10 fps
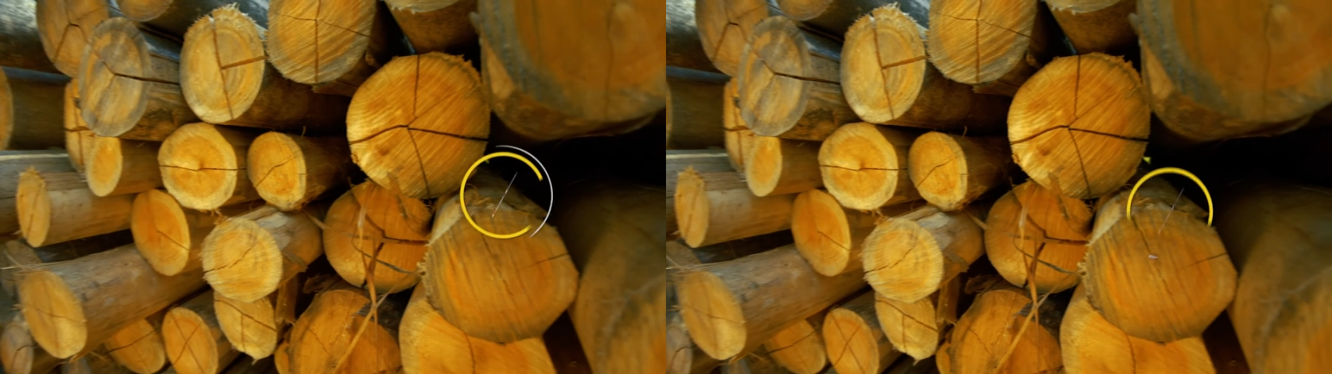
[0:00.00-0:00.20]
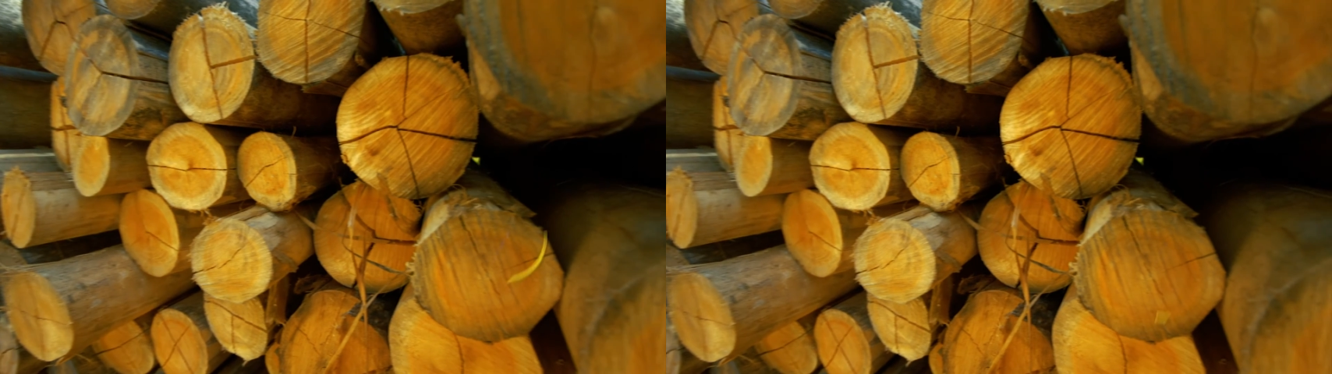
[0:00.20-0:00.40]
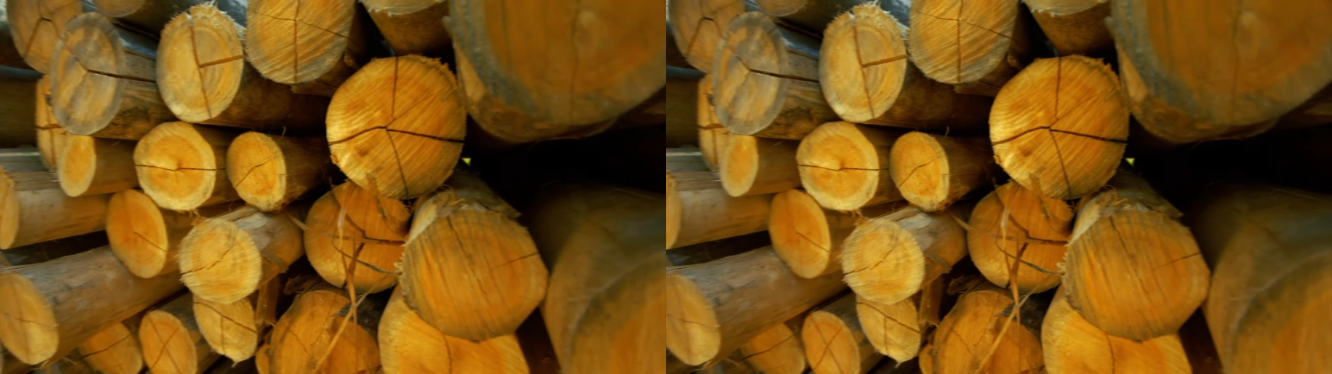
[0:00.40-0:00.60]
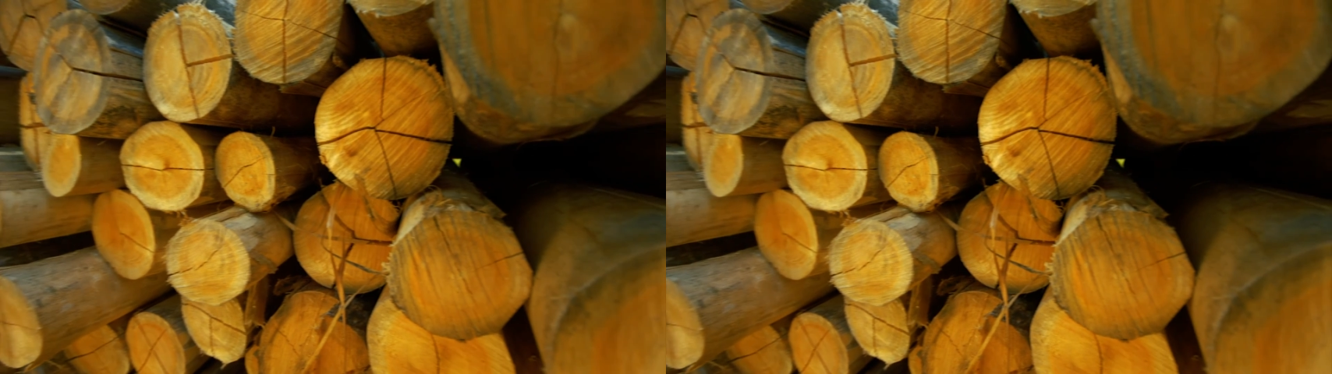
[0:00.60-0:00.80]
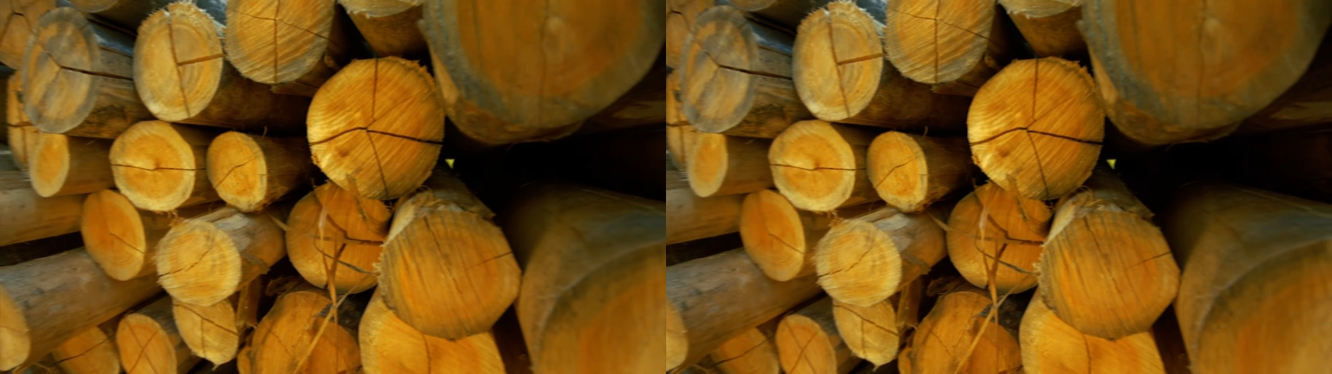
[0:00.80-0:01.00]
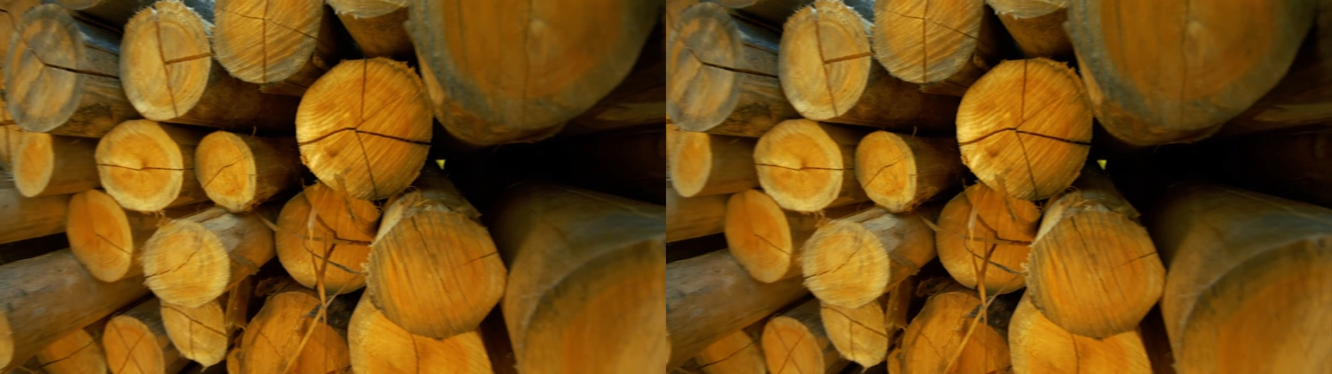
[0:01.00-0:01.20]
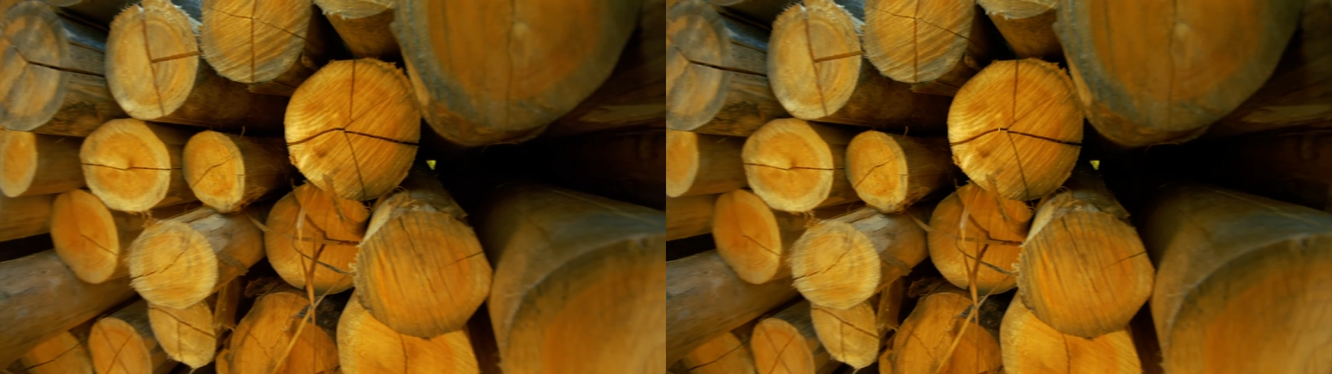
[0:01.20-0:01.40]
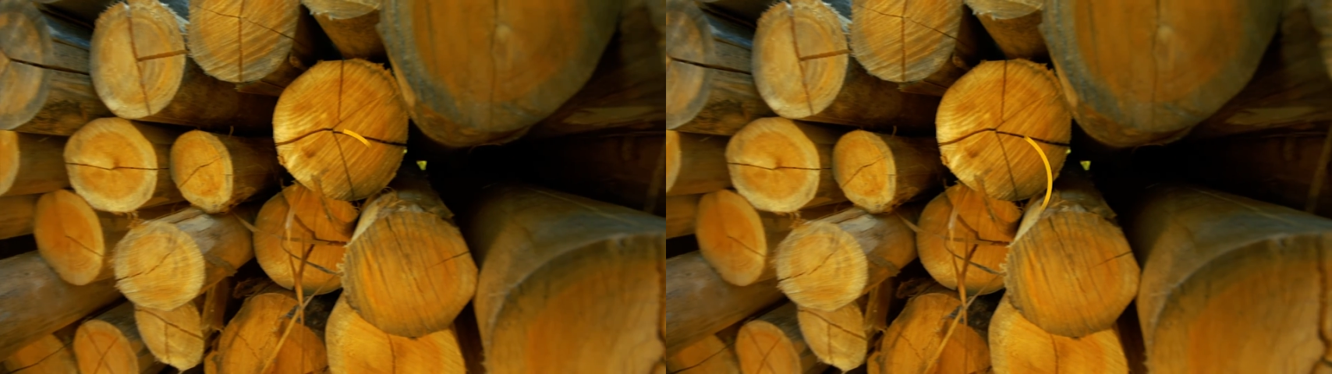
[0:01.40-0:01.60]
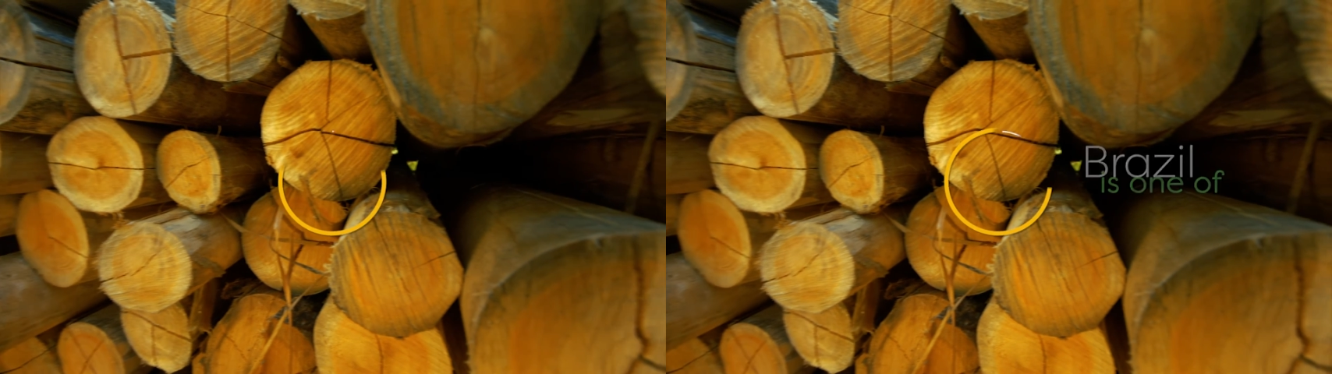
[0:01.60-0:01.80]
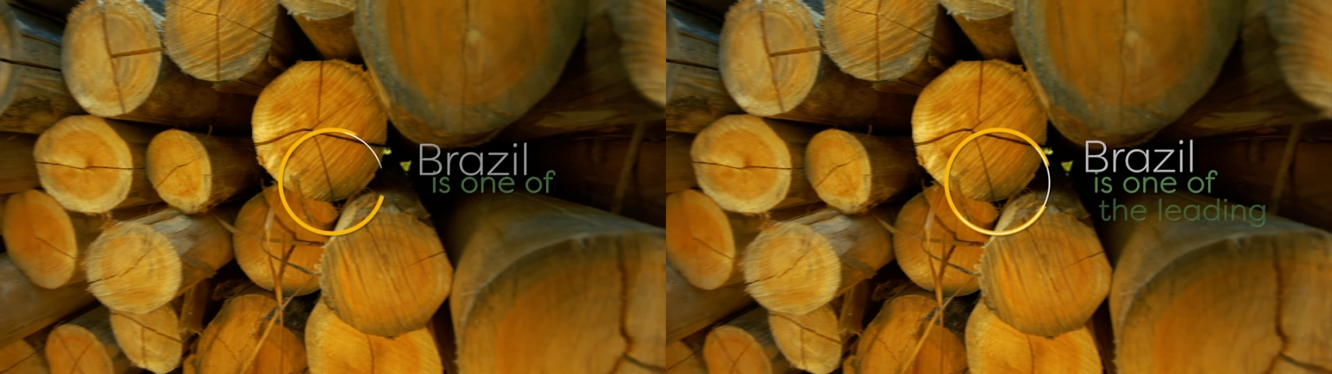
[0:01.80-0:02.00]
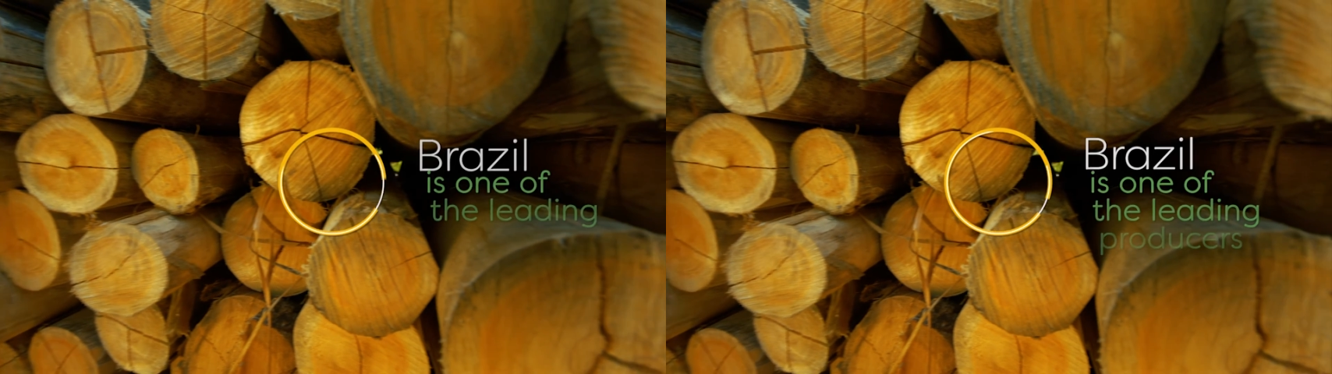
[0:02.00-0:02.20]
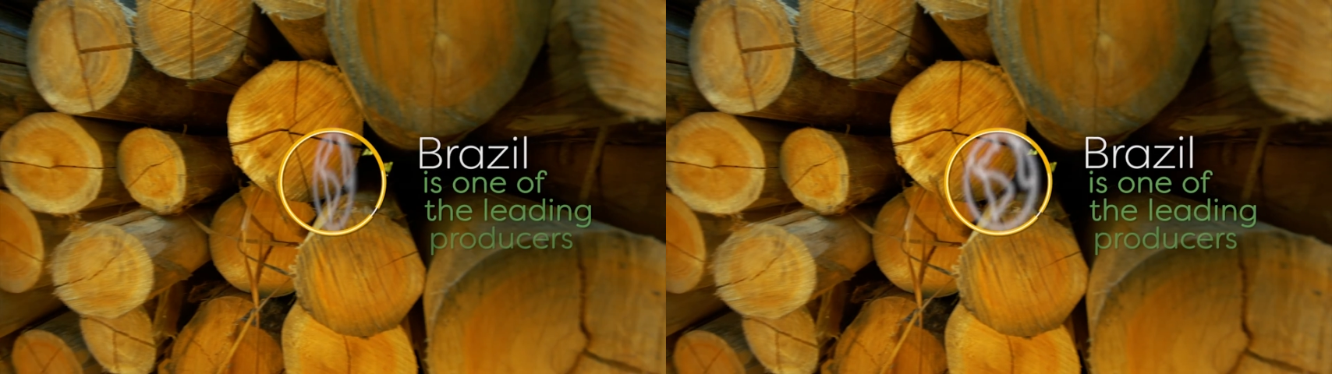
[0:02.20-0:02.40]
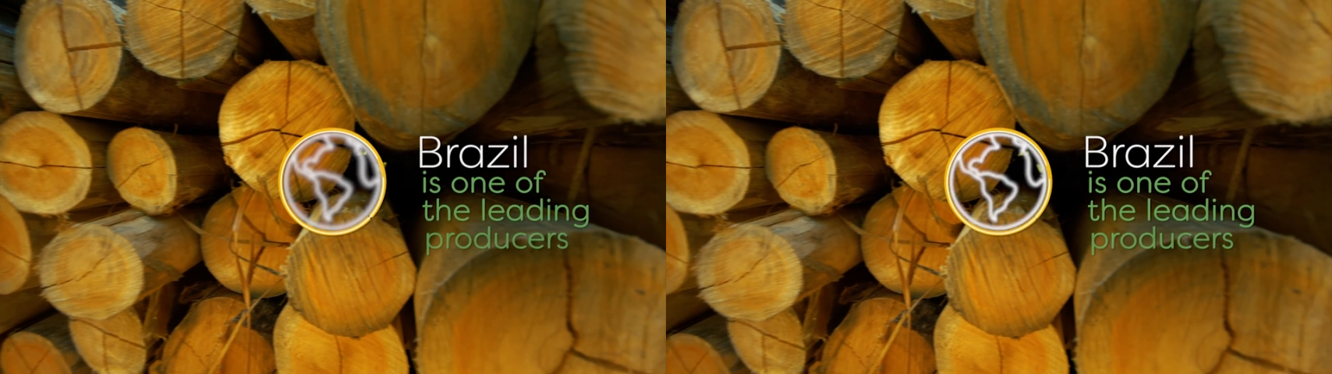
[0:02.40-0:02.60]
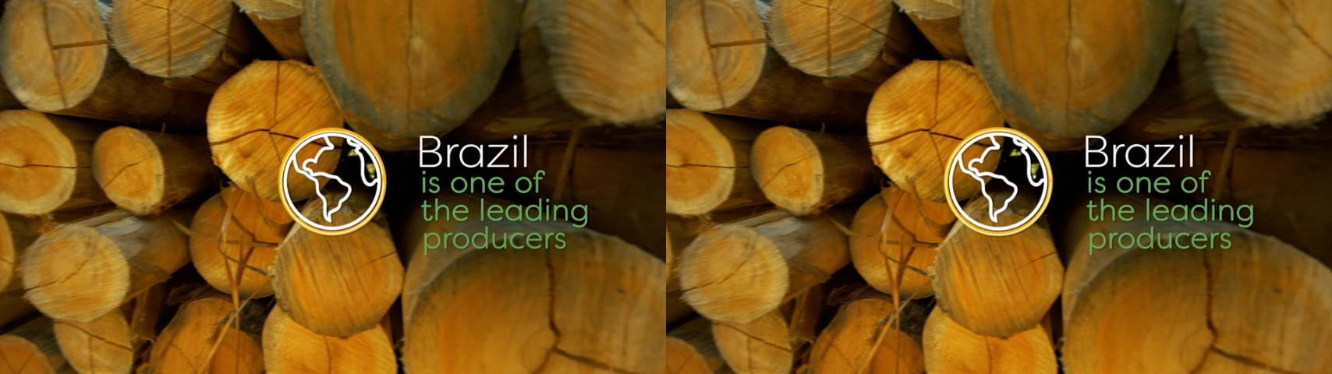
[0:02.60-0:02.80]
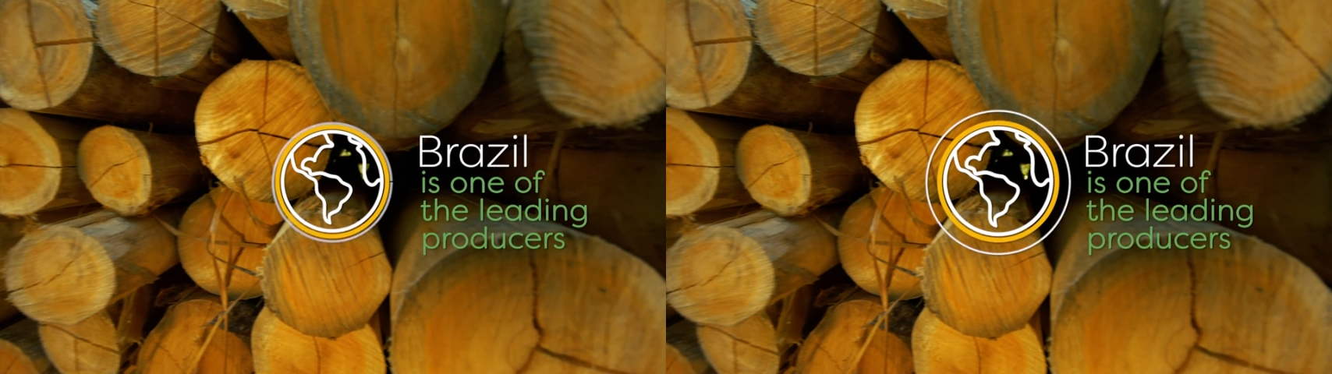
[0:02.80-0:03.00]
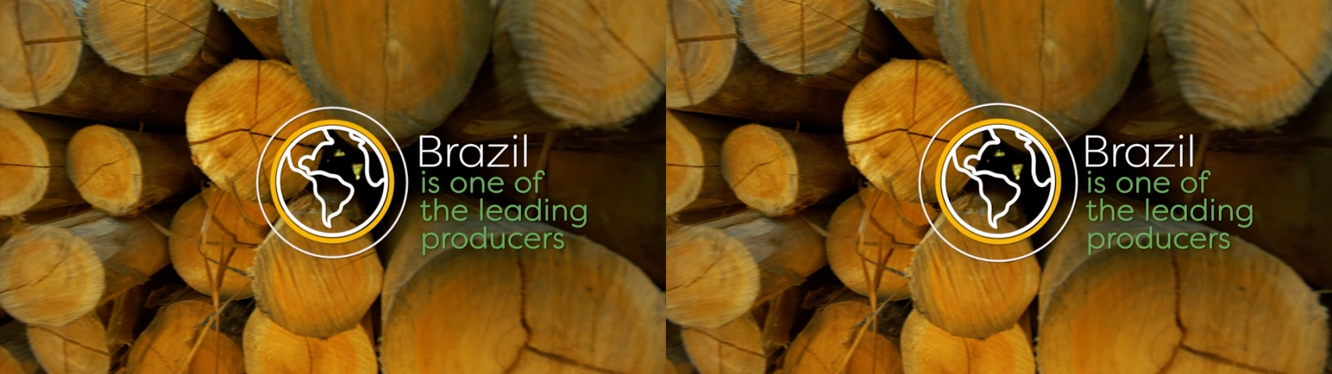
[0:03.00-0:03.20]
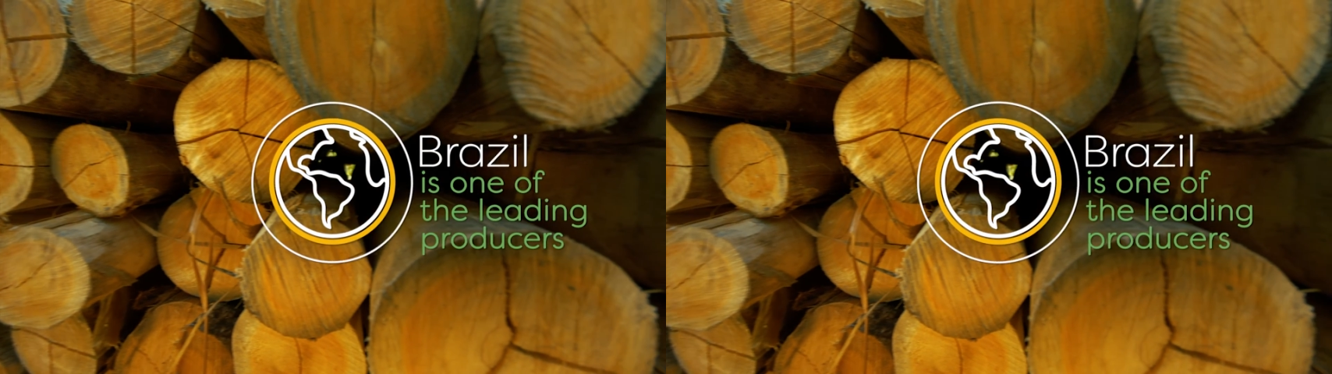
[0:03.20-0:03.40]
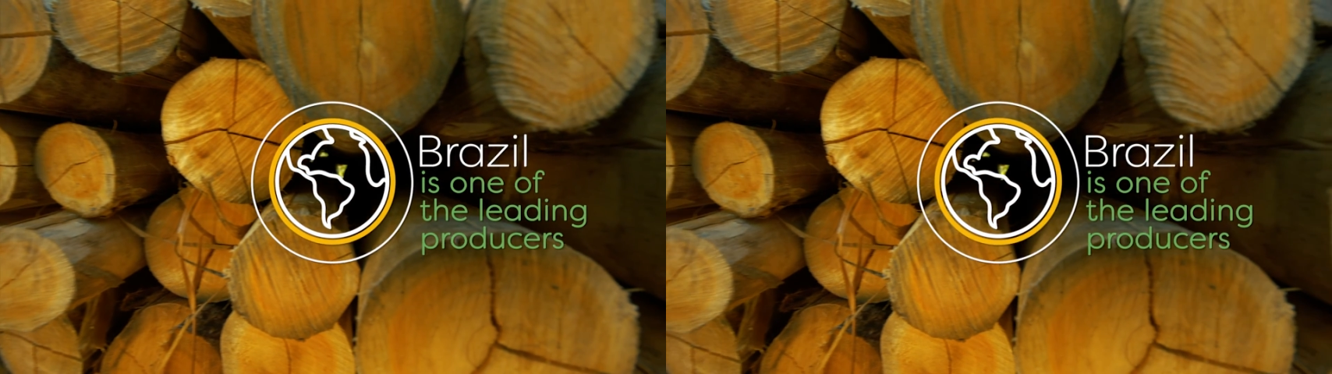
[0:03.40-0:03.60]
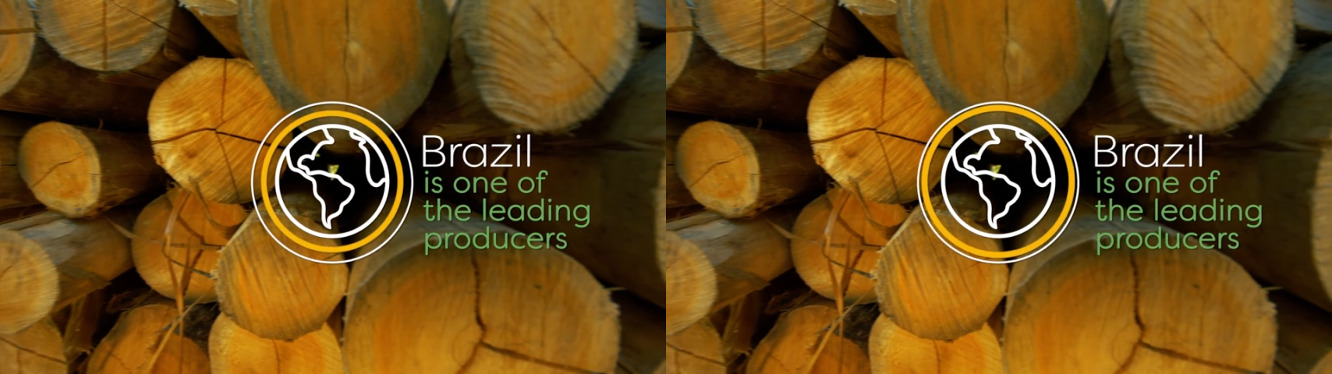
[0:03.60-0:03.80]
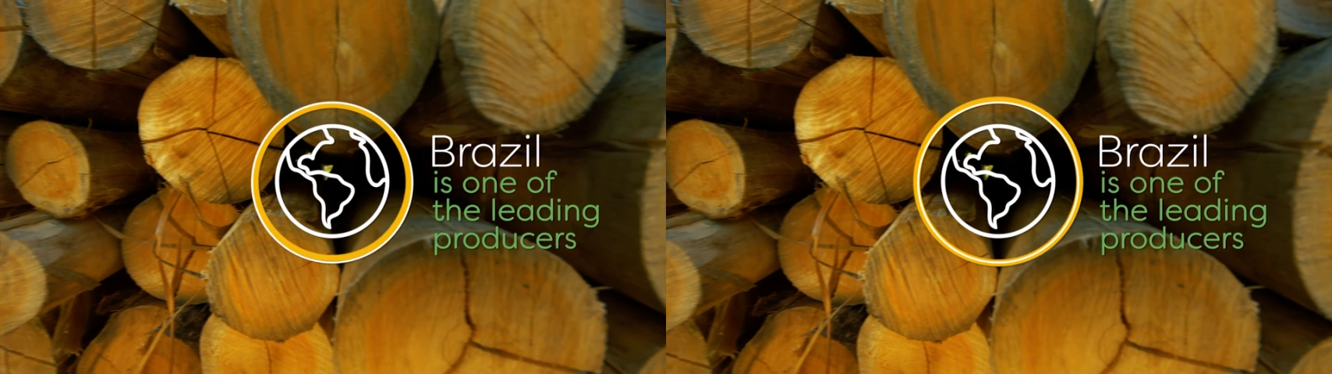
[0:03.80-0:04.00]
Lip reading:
(no speaker visible)